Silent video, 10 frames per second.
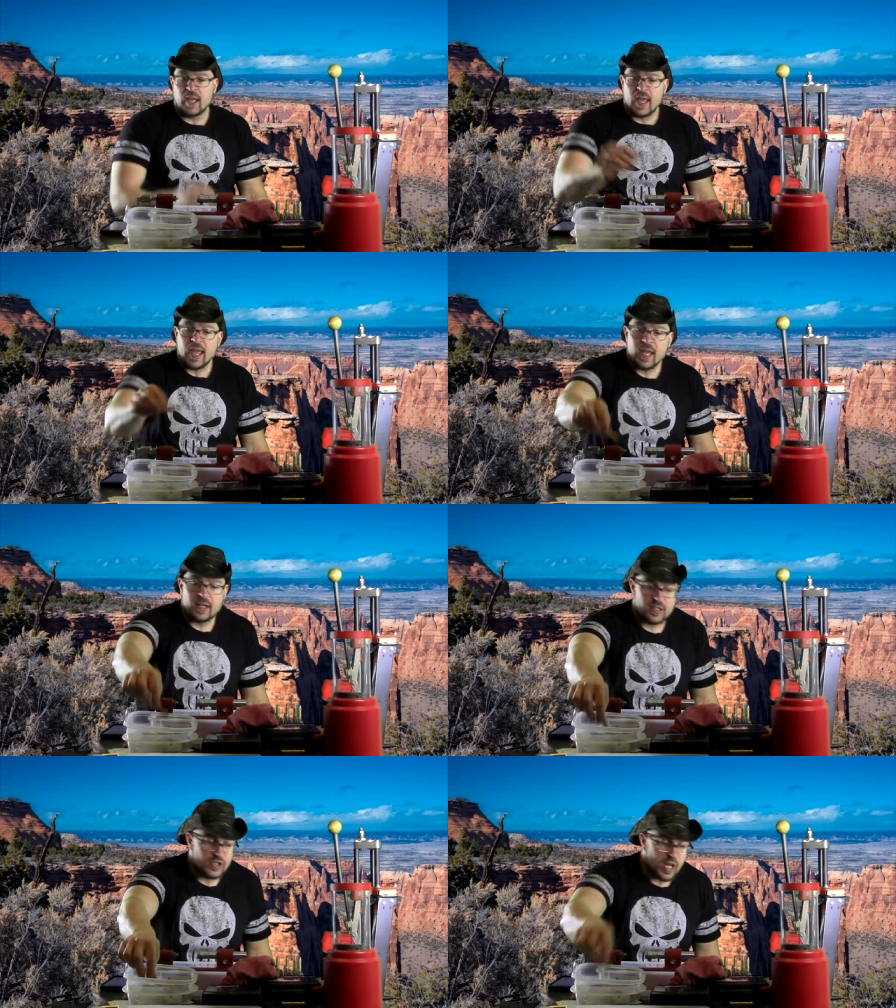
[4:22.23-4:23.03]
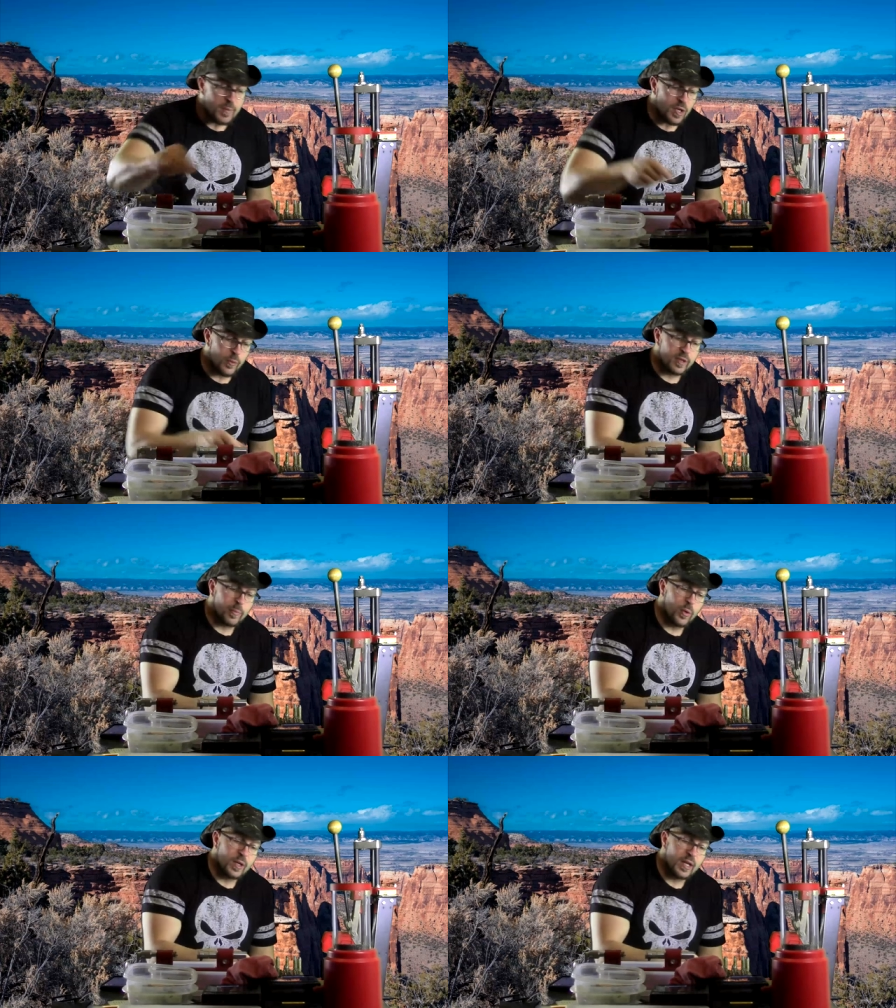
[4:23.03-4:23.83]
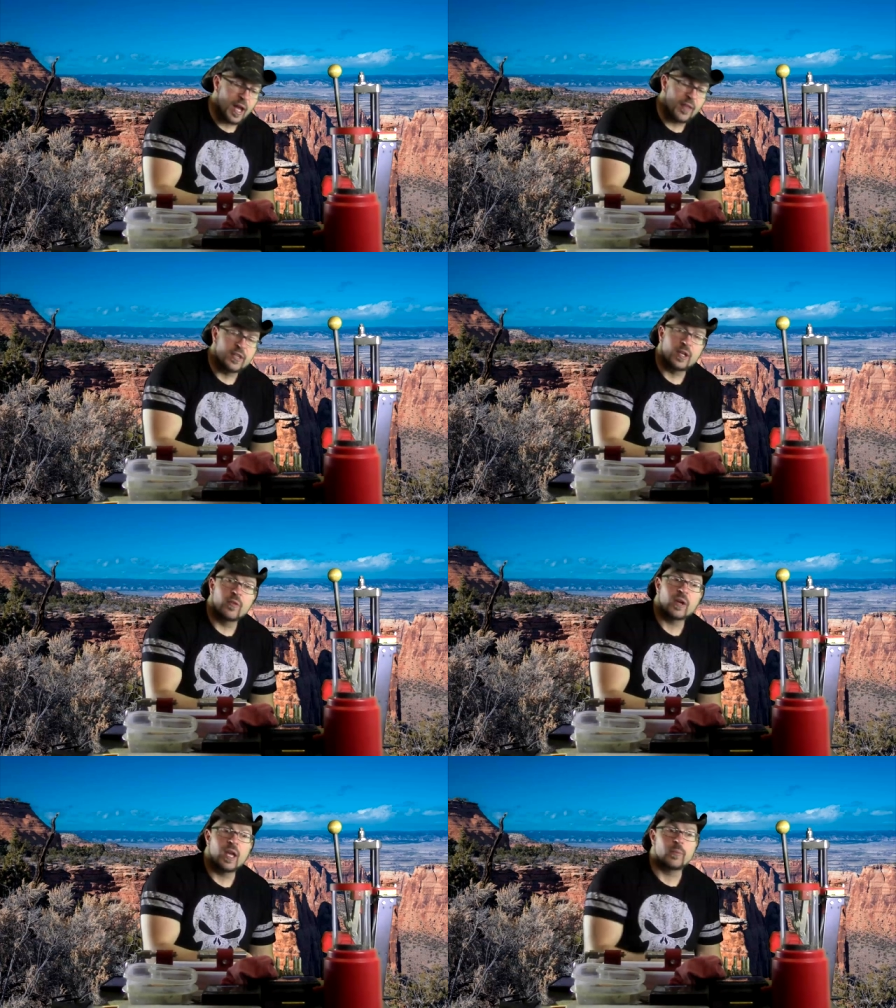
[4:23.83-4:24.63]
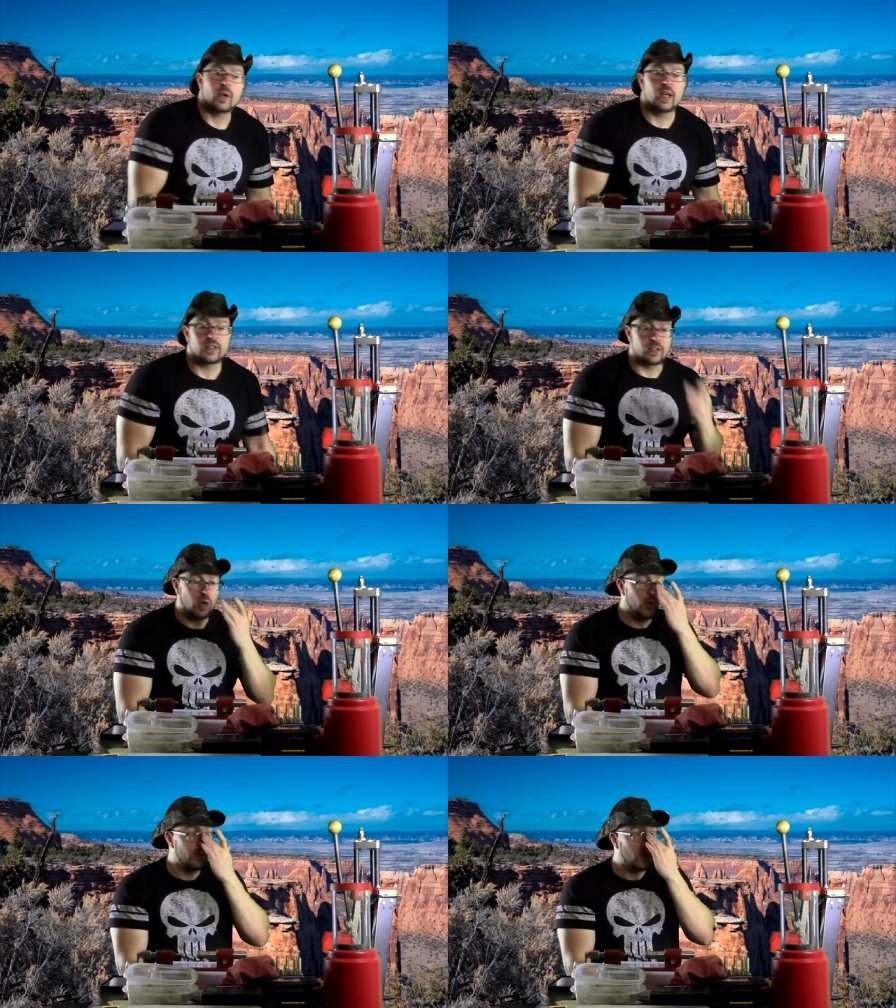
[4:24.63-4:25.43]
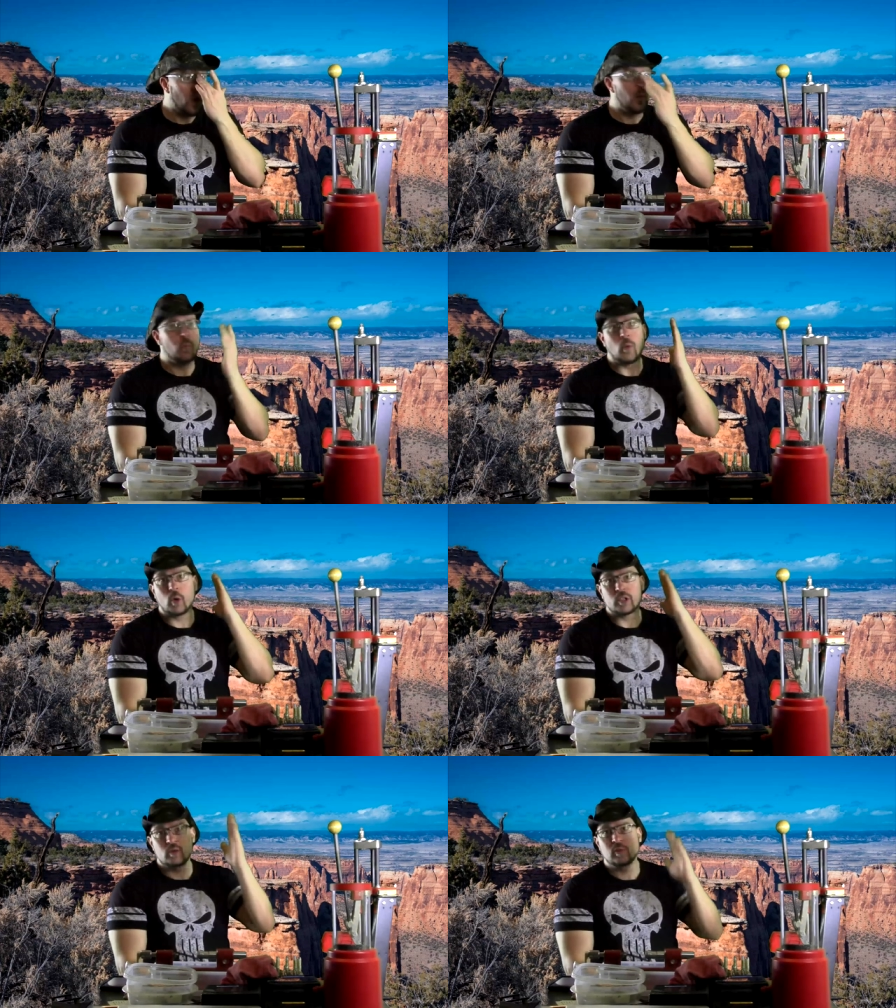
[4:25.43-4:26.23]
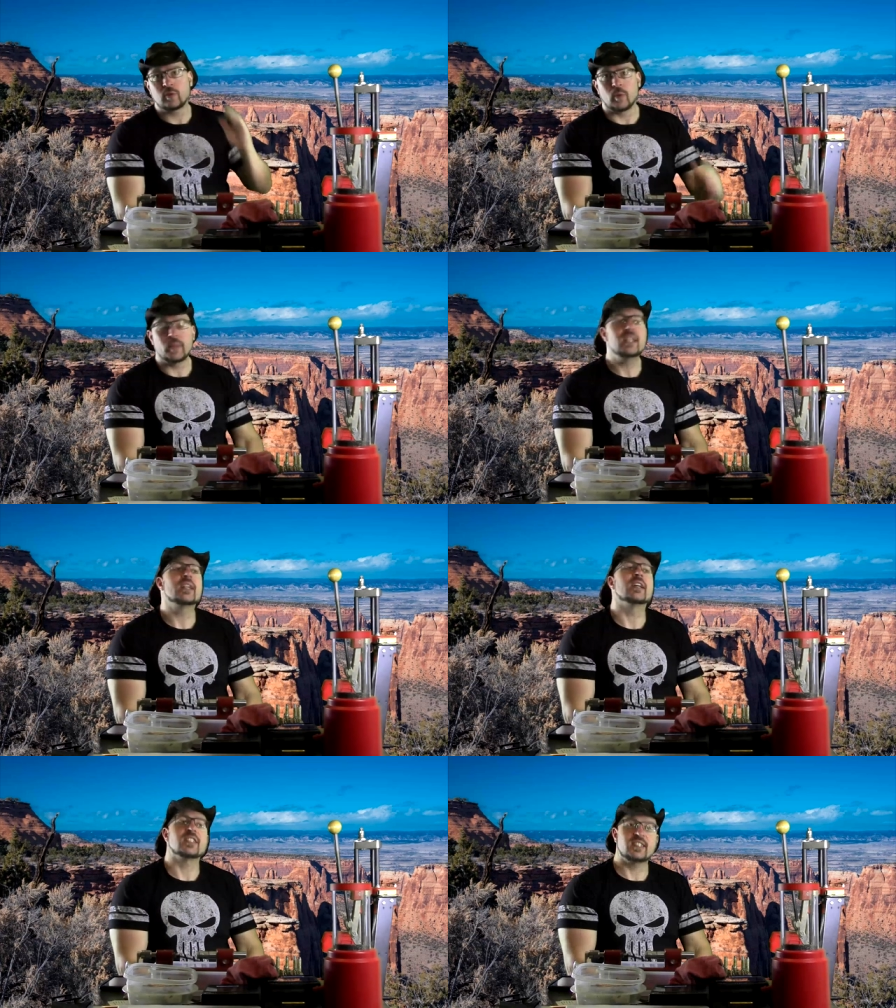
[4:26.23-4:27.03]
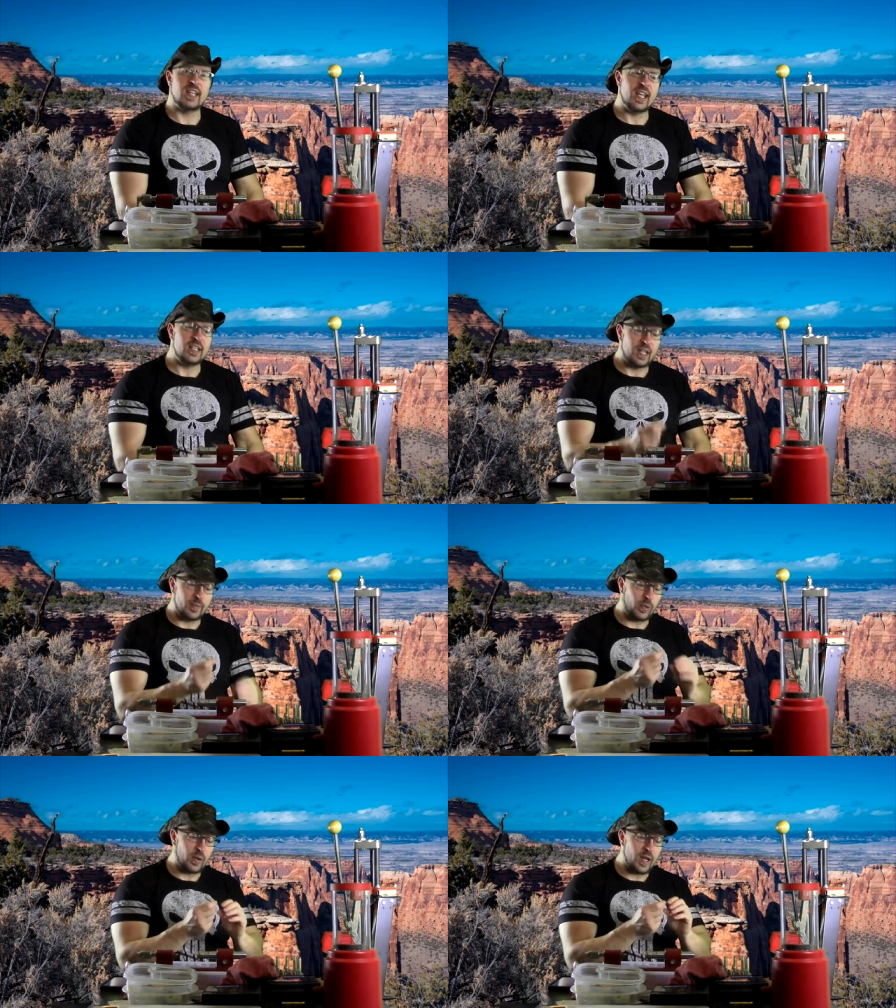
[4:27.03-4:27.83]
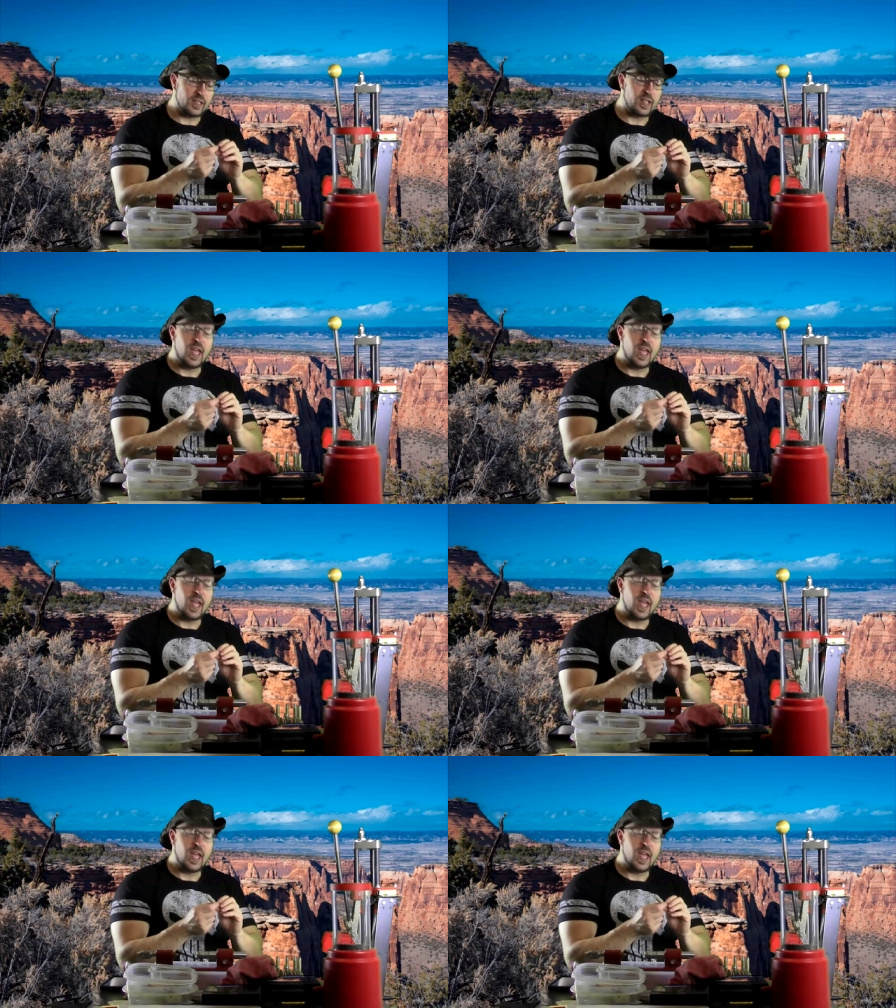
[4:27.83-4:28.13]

And as Jamie always pointed out, the overhead press is overall more useful, meaning a standing press